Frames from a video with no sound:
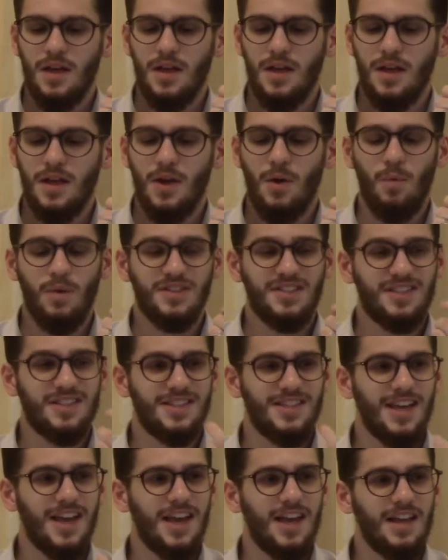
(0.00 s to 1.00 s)
it was
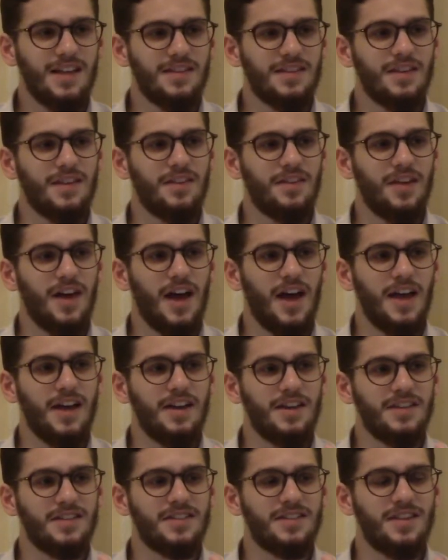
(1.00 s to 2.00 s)
said that
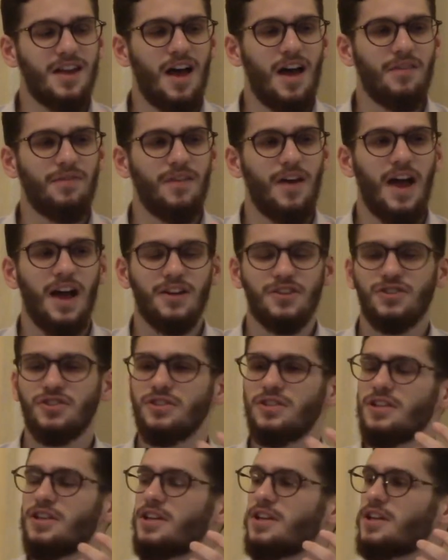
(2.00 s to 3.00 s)
his staff
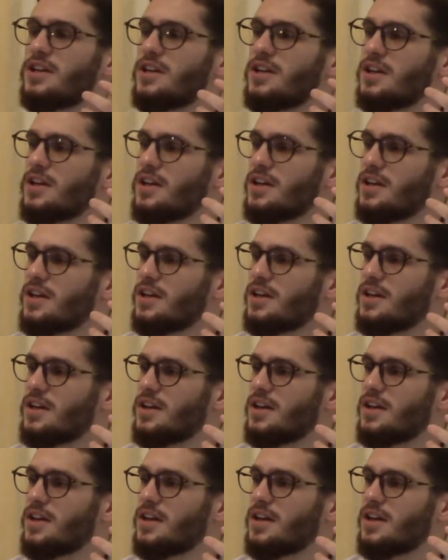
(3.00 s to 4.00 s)
actually,
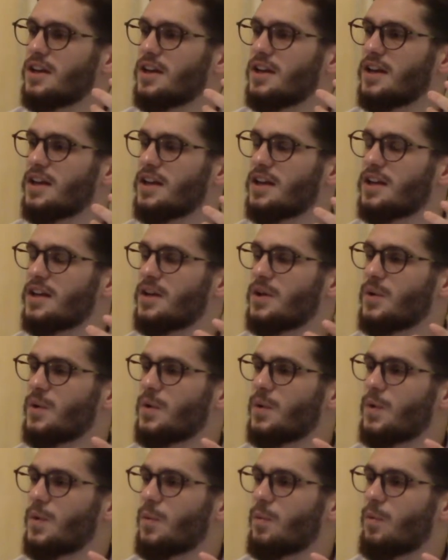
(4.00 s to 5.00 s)
it
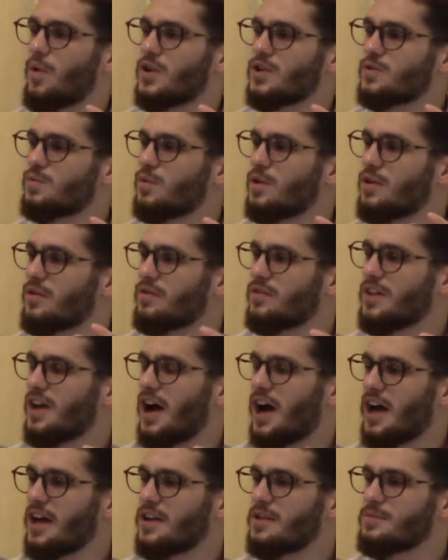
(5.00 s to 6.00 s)
was one of the
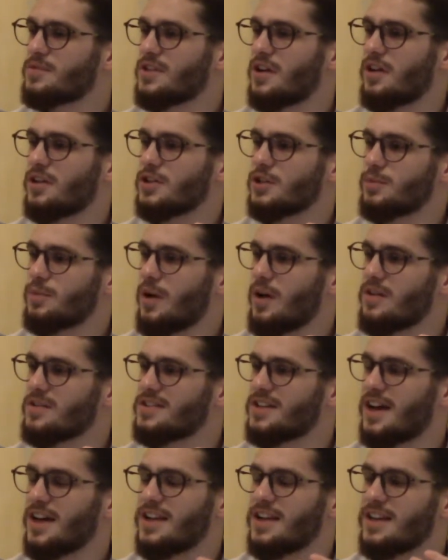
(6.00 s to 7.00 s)
items that Allah subhanahu
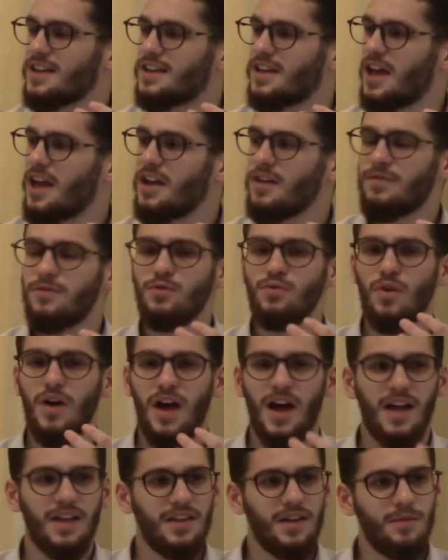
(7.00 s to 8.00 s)
wa ta'ala gave to
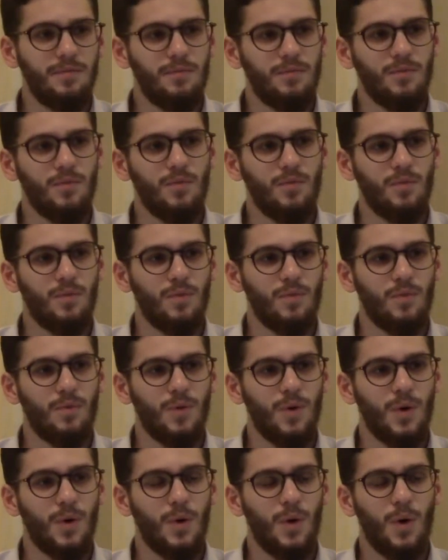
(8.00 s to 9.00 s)
Adam
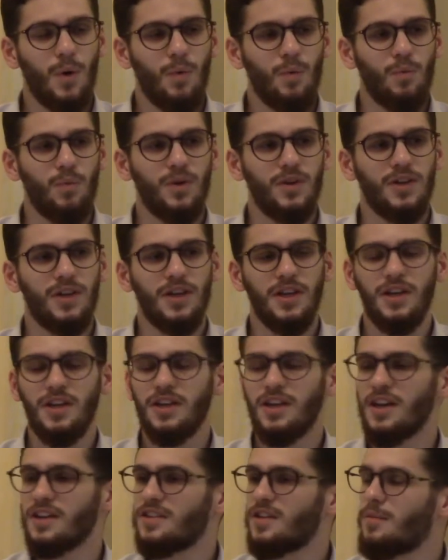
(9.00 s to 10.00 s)
when he
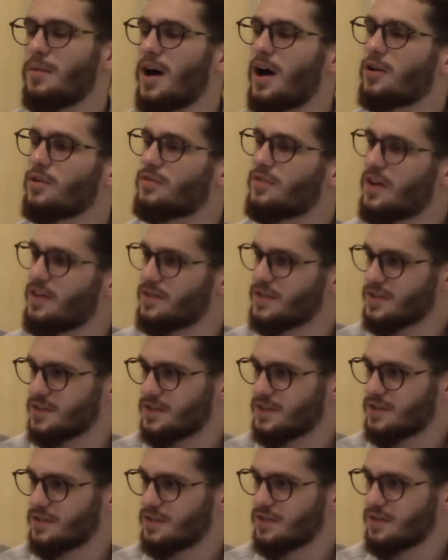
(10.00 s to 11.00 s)
kicked him out of
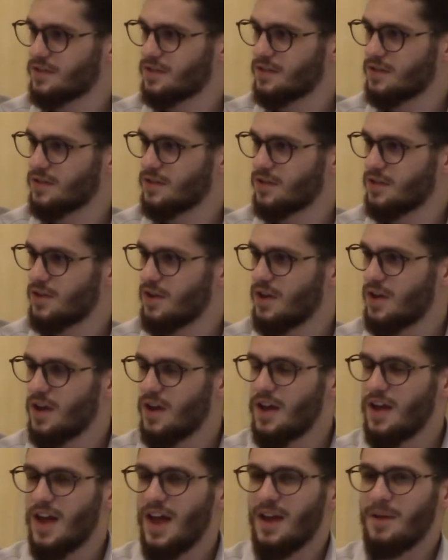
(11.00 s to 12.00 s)
heavens.
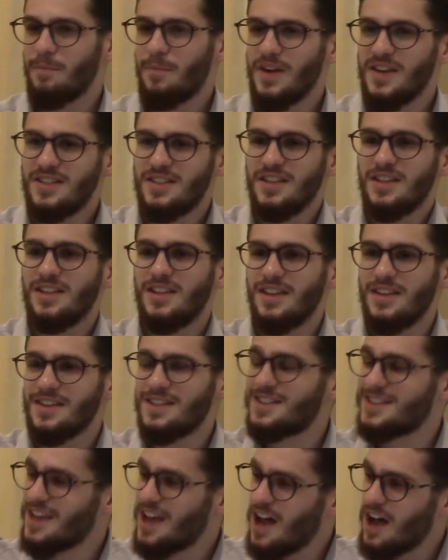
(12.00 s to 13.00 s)
And basically the
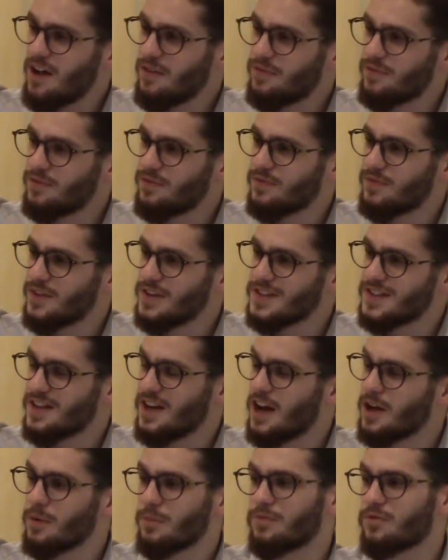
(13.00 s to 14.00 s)
staff is an
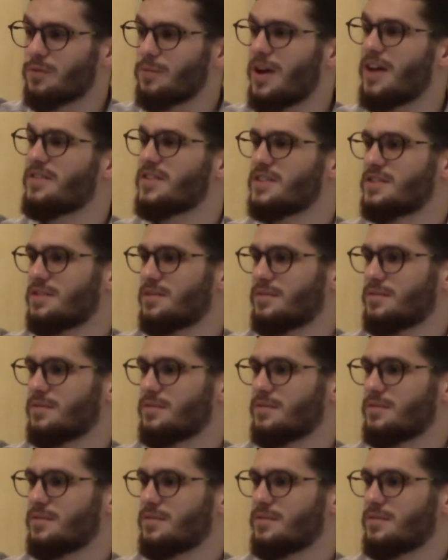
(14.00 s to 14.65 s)
item from heaven.